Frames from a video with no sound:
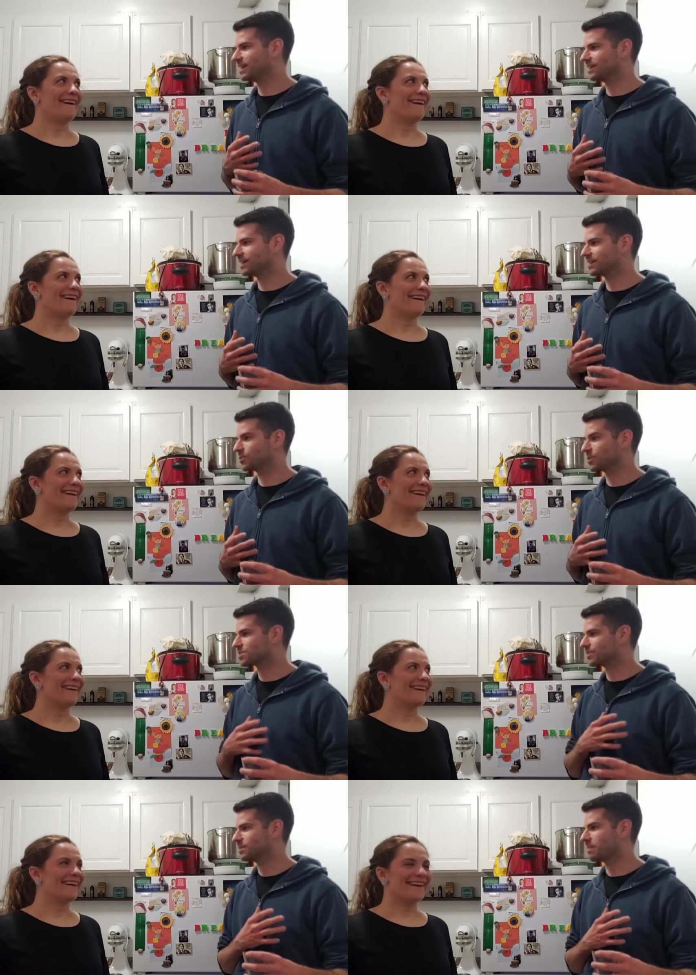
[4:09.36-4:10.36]
Speaker 1: he had like a green
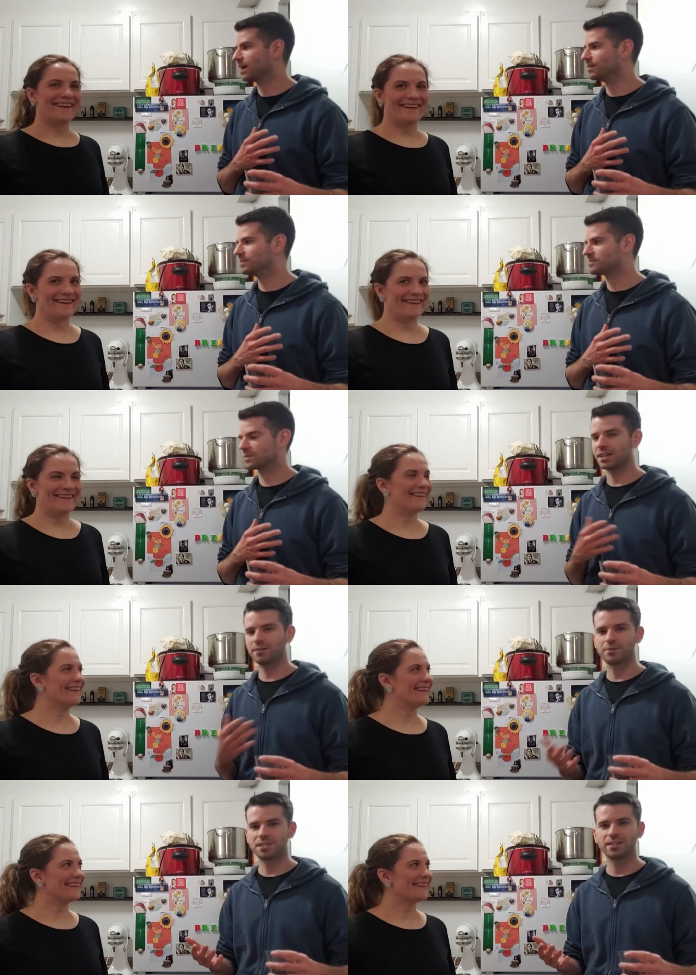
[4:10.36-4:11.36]
screen parrot. Like
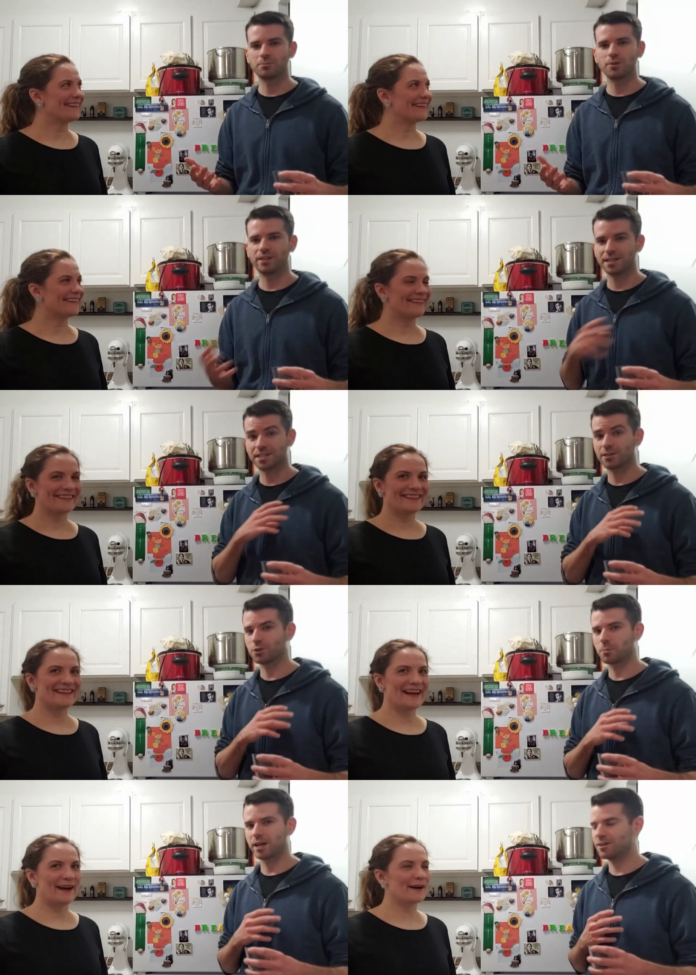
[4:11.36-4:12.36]
if you see in the movie, he's got a
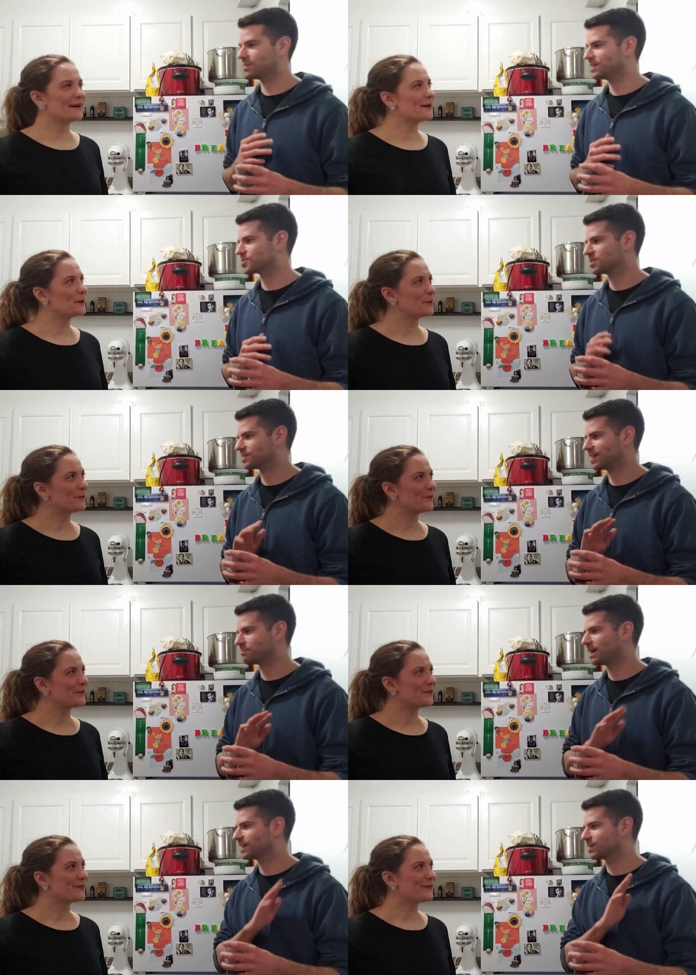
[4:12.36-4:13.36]
little yeah. parrot, but he's just
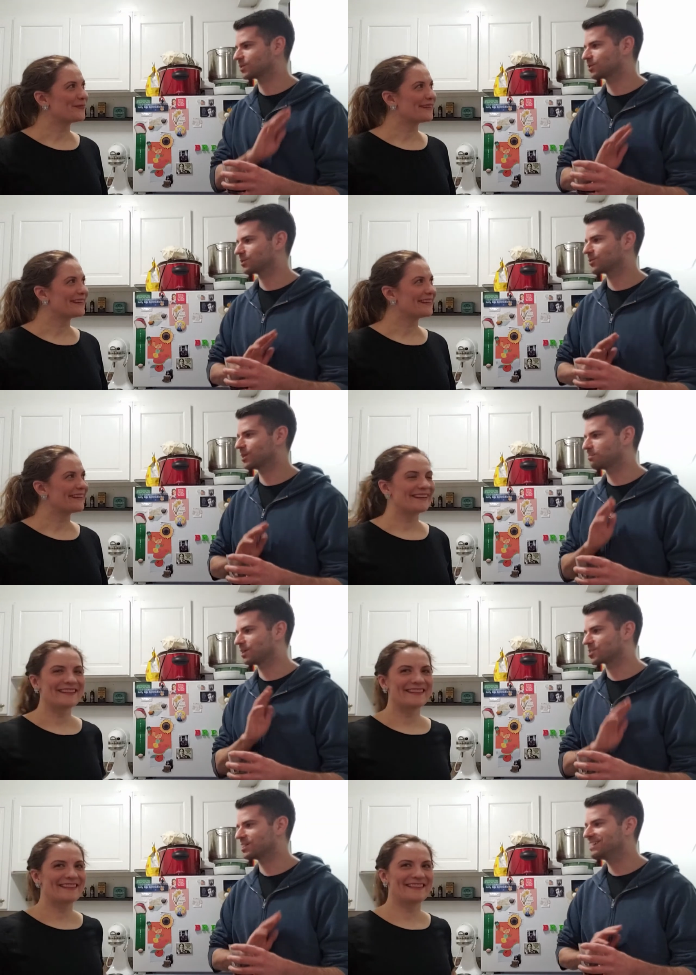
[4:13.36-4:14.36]
like petting a little green
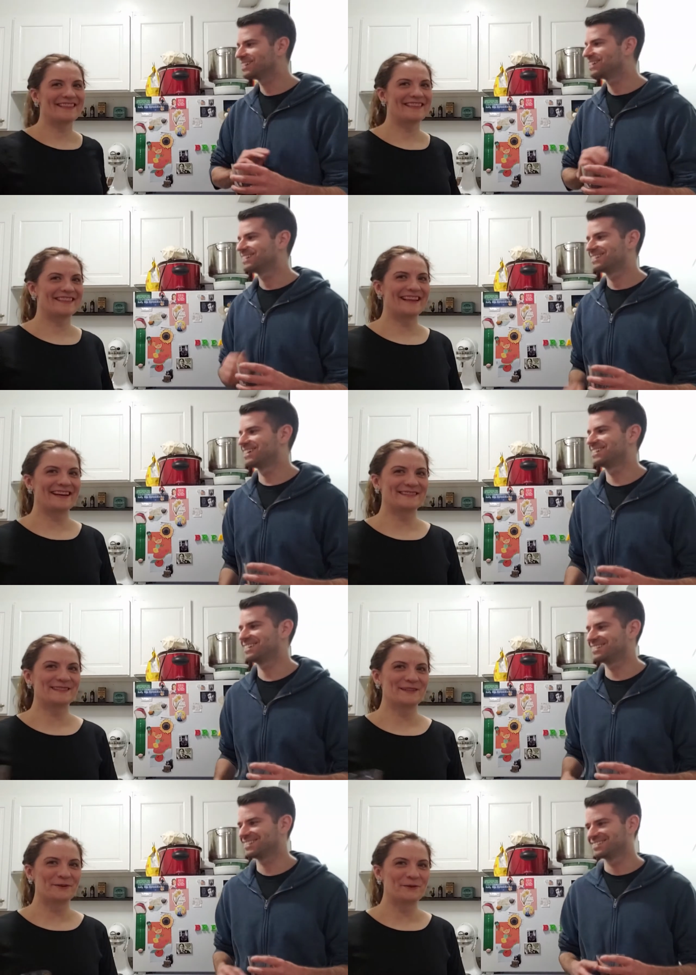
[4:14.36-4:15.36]
plushie.
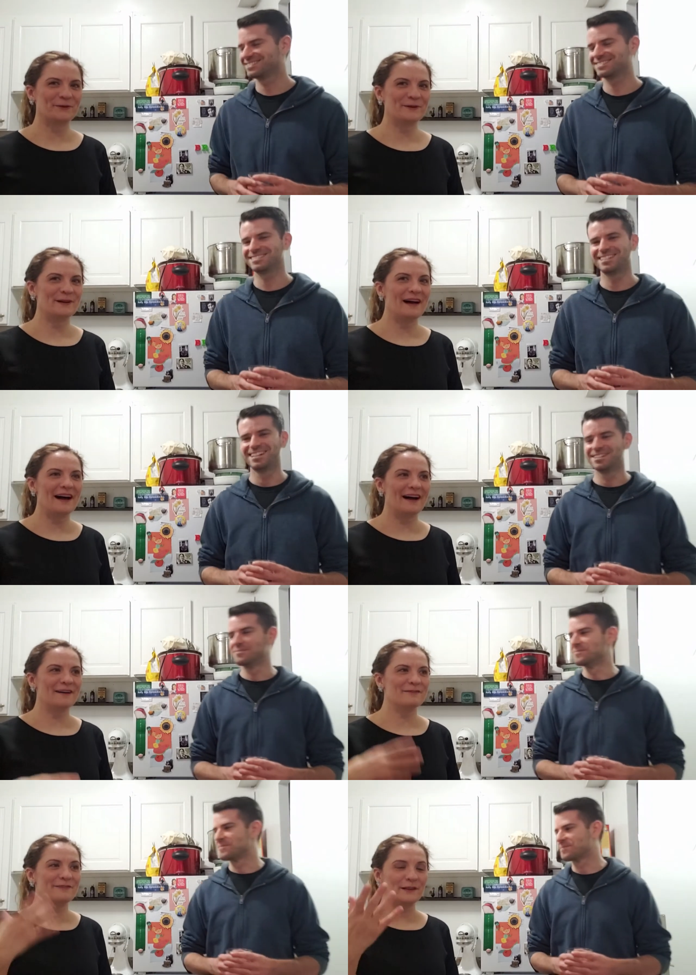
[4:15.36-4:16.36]
That's
Speaker 2: so cool.
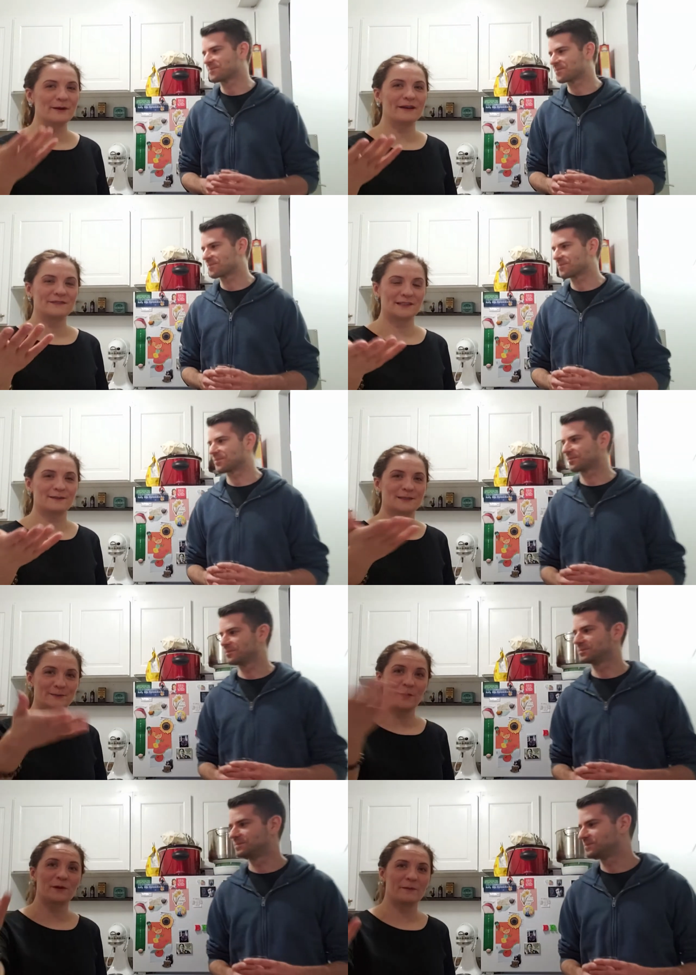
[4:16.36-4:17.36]
Uh, fellow, I've
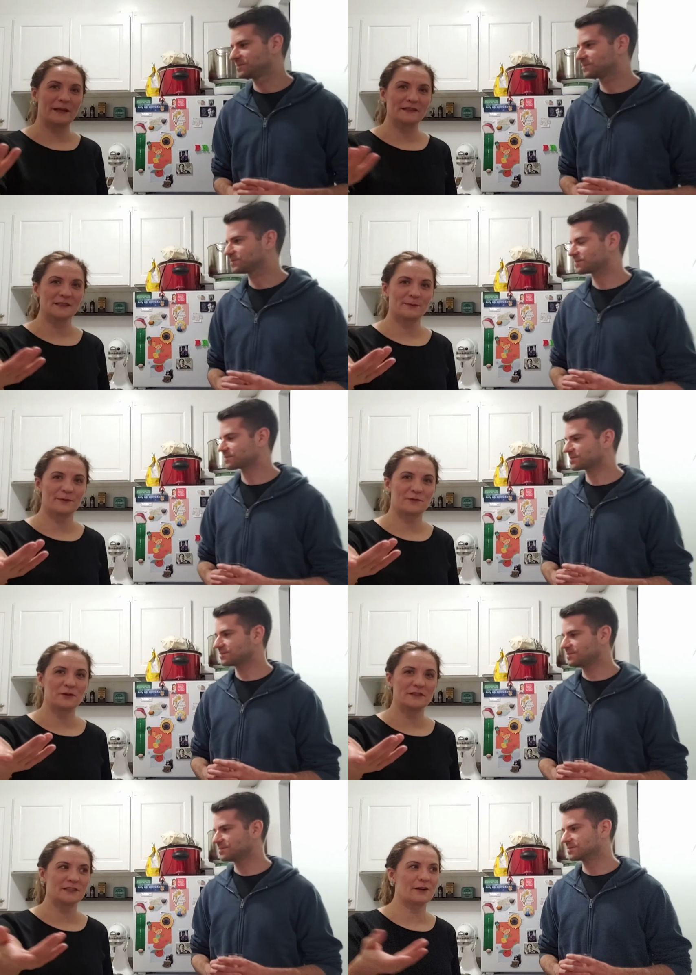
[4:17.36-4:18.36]
spoken about this before
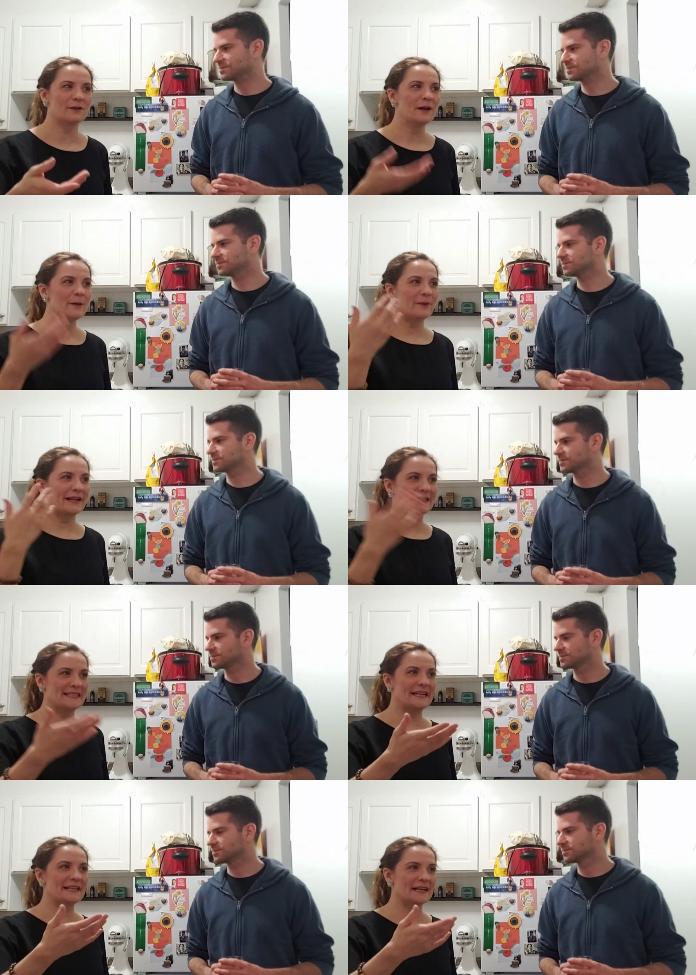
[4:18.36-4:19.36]
on the show, mm-hmm. but I
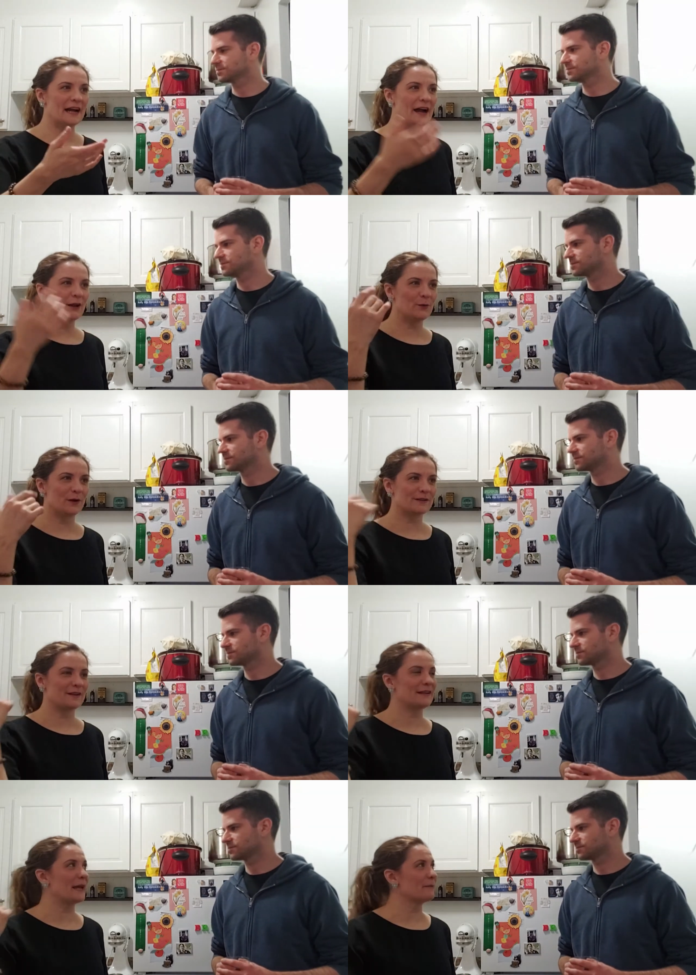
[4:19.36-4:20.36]
dated a guy who worked
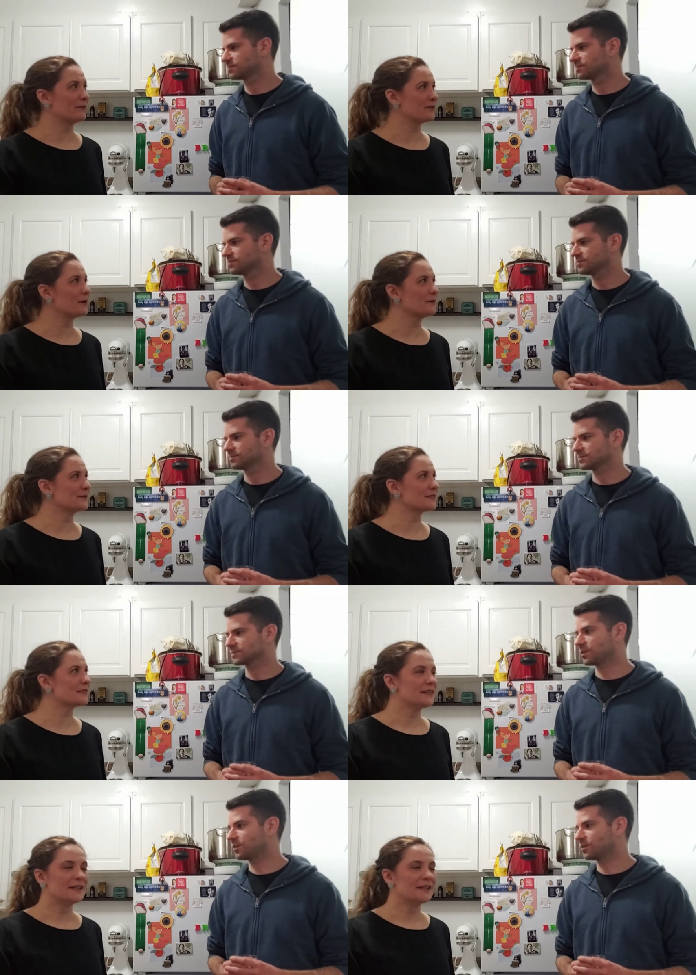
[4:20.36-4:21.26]
on Game of Thrones.